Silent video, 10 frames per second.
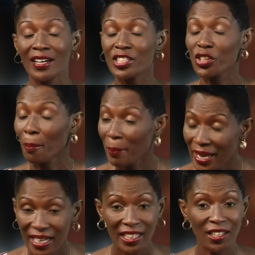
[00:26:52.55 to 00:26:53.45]

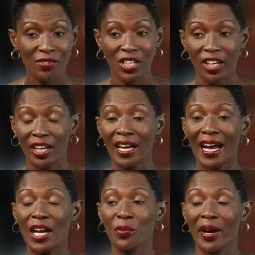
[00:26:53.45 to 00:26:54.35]
Jamaica loves her.
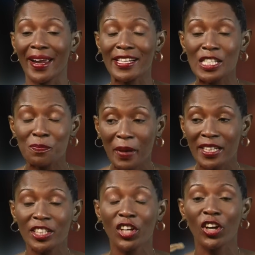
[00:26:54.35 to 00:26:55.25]
And we are expecting